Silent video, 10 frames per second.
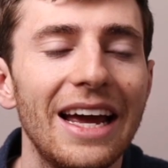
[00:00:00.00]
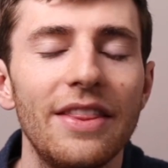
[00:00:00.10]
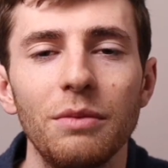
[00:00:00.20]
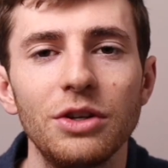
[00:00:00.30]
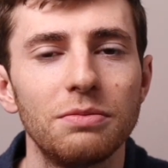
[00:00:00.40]
And
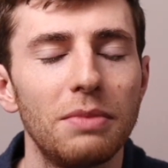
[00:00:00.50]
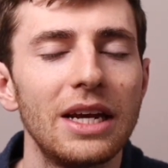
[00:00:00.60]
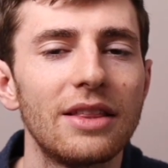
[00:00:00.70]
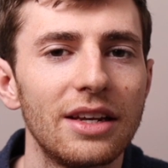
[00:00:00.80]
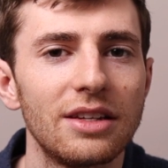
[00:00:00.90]
then we just
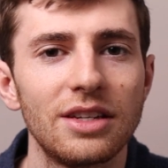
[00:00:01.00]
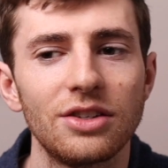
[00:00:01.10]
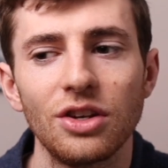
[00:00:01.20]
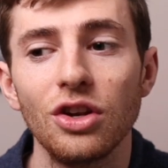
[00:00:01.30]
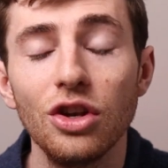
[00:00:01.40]
make that
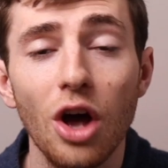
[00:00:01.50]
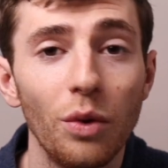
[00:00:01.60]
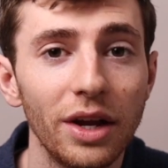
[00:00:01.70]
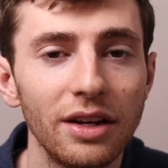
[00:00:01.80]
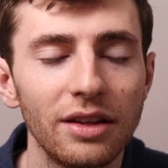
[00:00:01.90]
decision
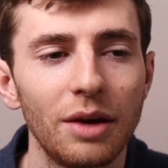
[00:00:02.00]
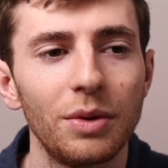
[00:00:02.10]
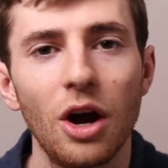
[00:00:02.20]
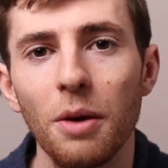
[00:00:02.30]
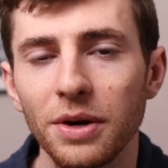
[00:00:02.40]
knowing that we
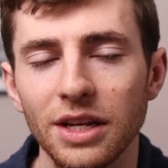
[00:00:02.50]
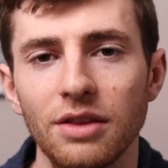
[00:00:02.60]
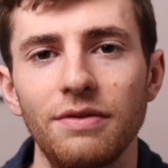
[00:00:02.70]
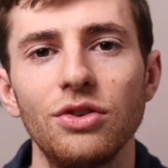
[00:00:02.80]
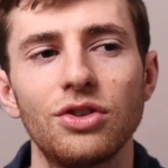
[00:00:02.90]
can't predict
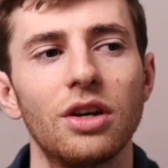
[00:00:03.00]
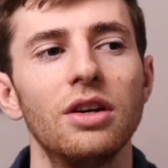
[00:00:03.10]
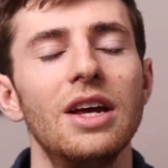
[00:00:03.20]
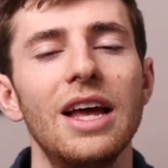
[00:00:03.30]
the future